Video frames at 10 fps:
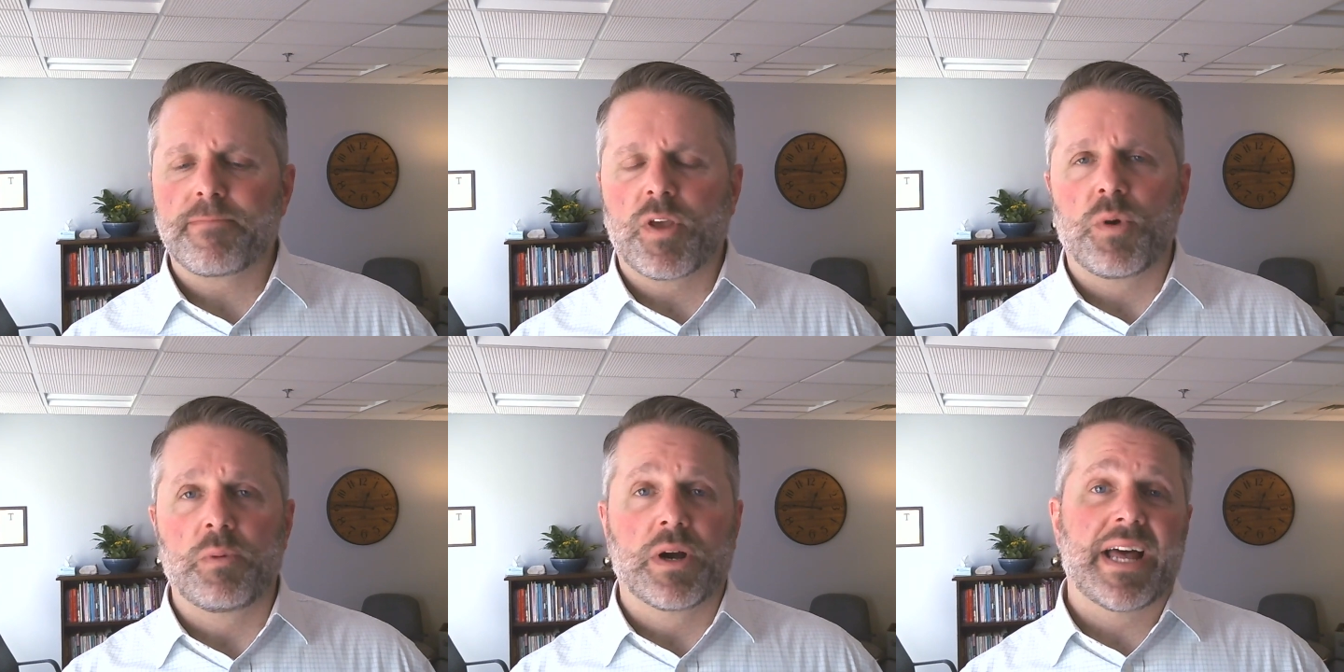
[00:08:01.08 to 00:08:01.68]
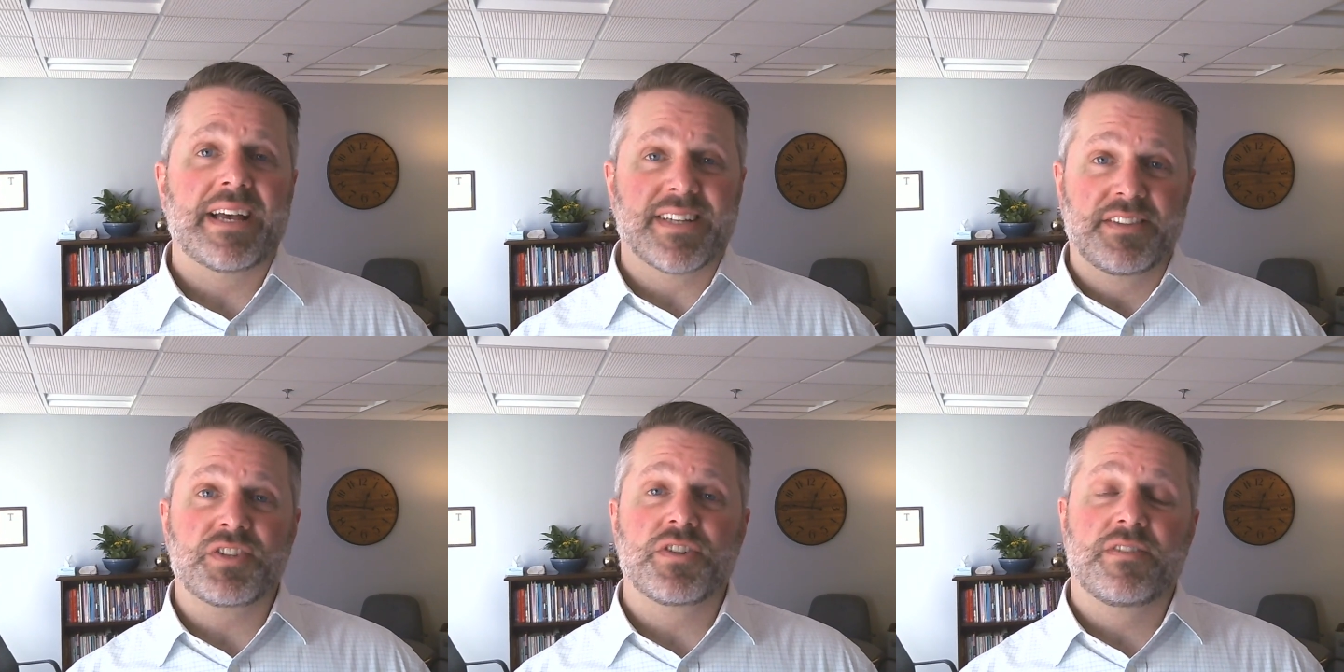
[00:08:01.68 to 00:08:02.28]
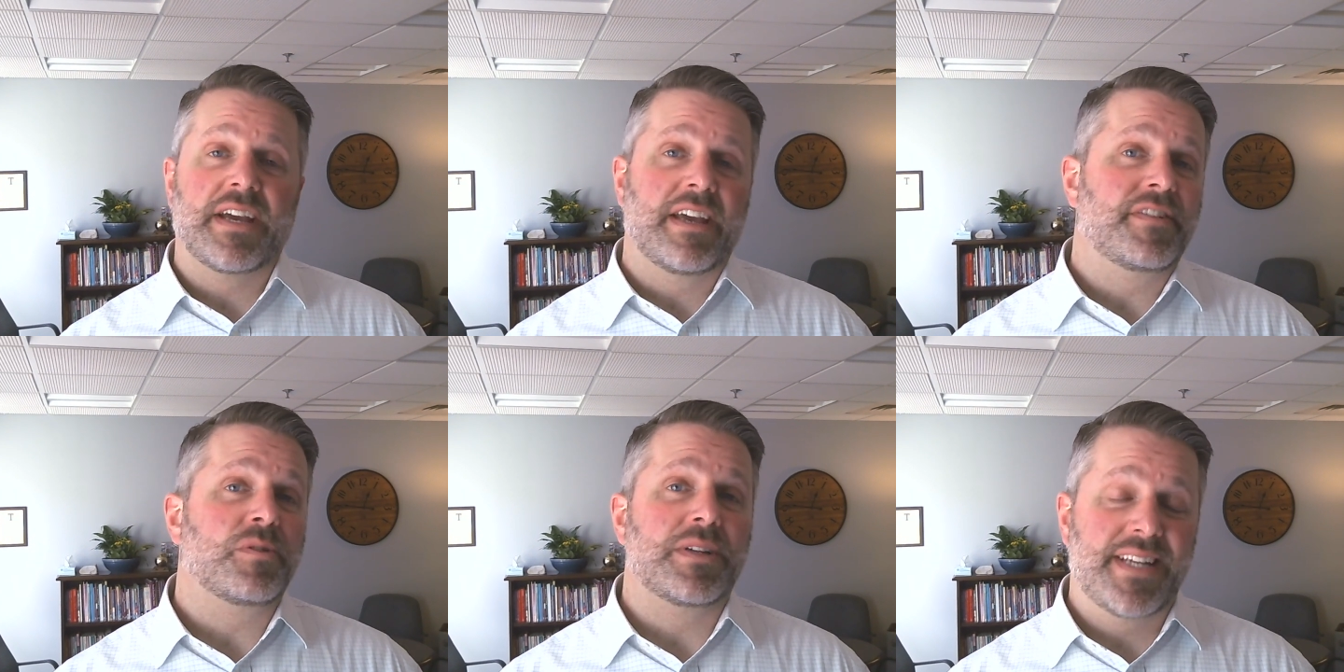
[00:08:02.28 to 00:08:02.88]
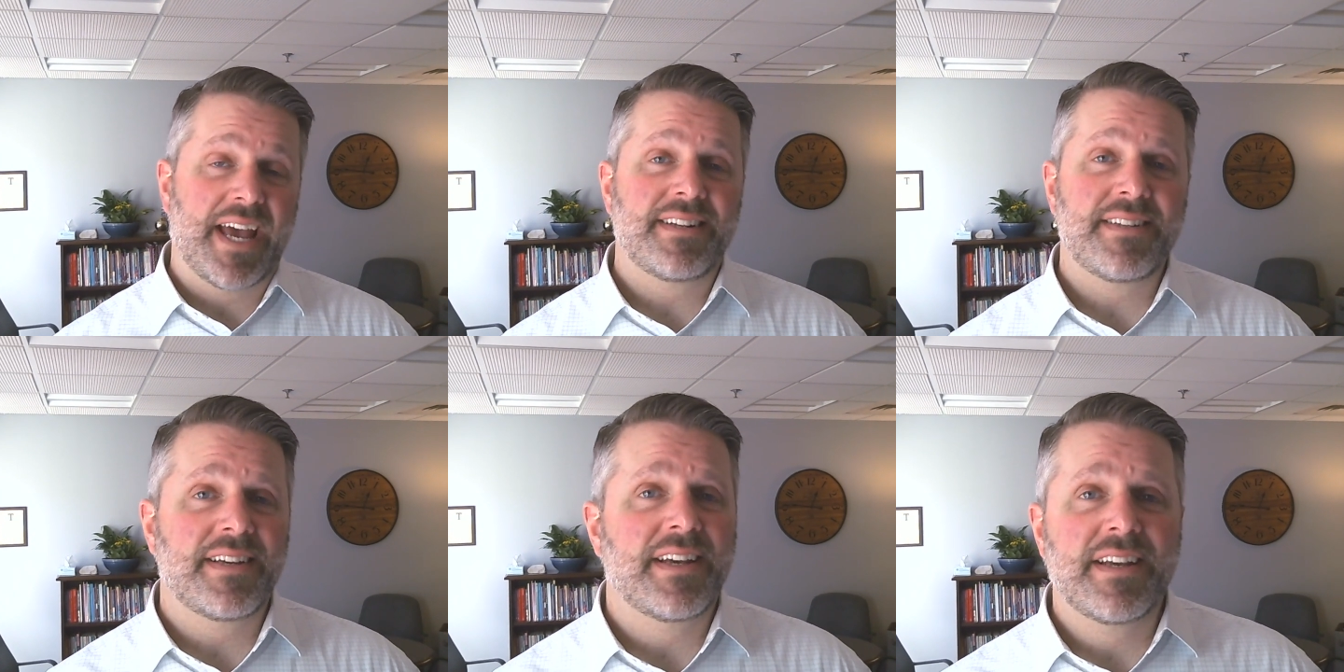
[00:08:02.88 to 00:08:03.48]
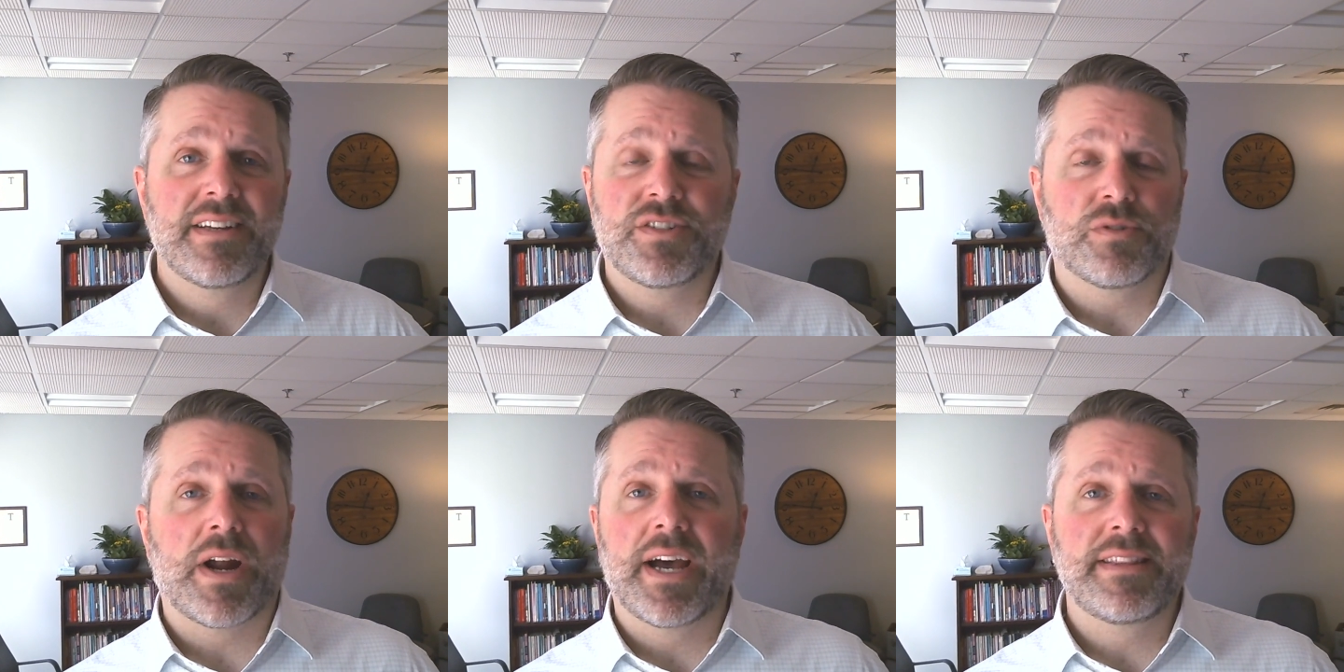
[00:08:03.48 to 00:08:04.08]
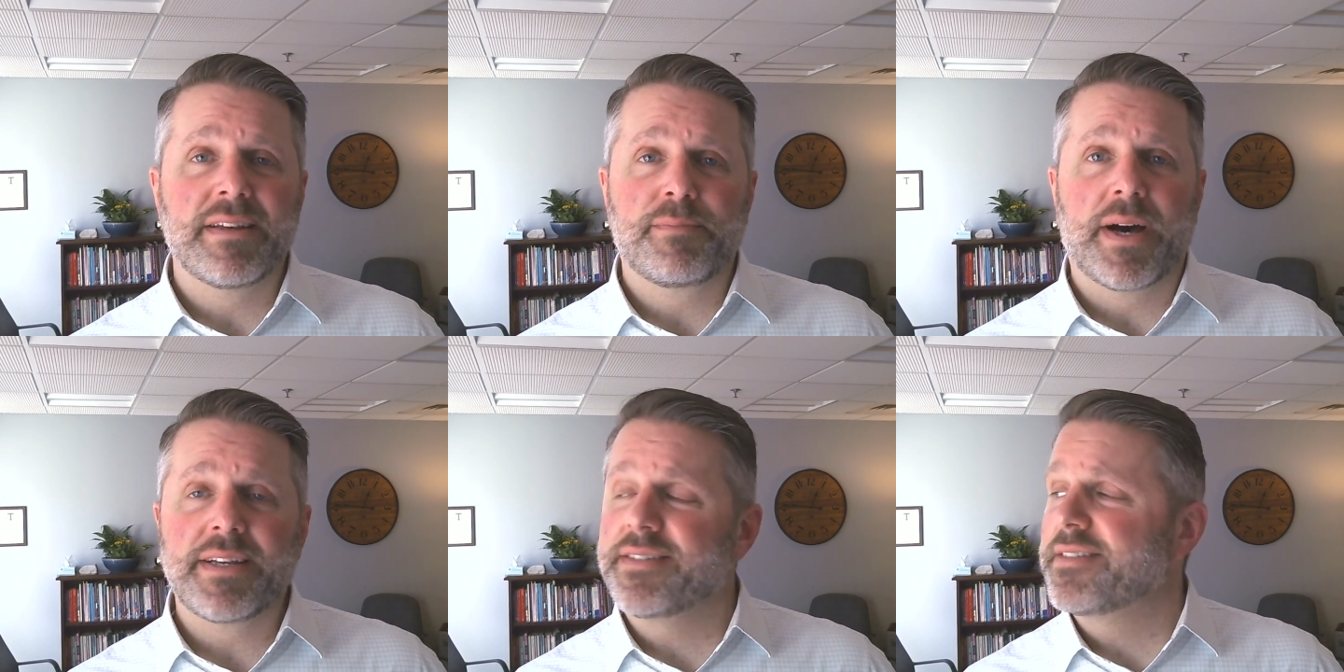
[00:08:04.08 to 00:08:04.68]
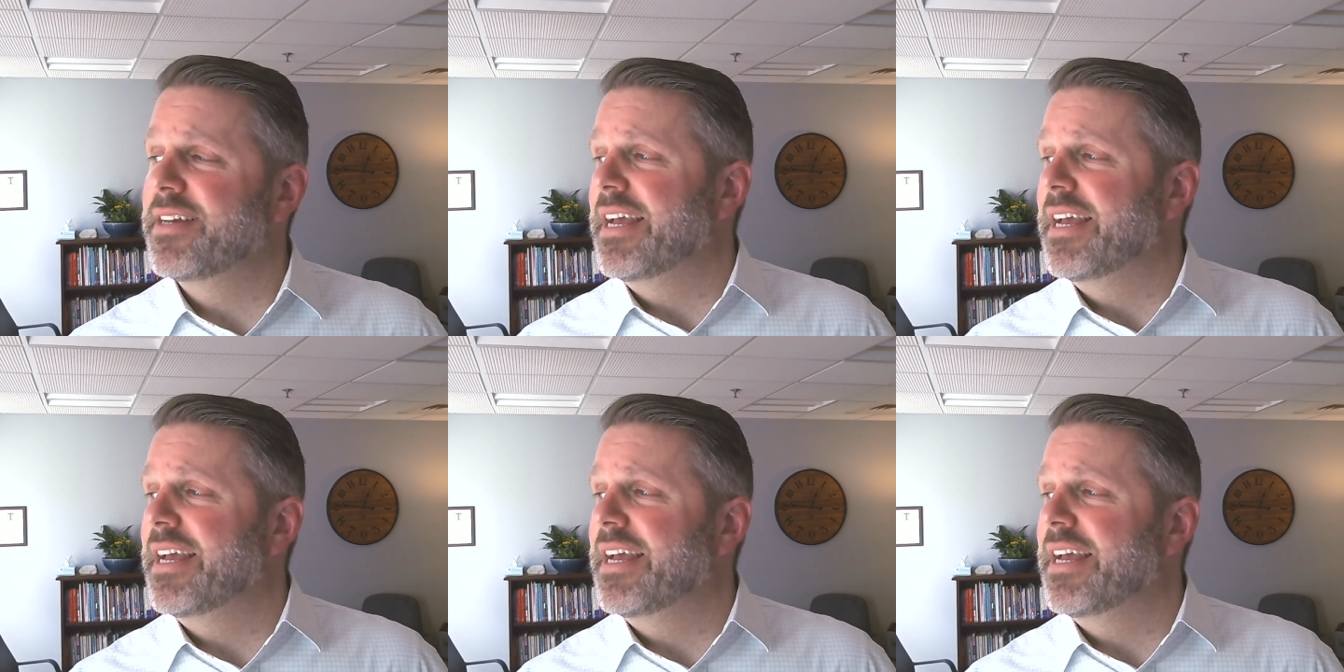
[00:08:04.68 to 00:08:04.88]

We will ask on the survey if you intend to ride the bus.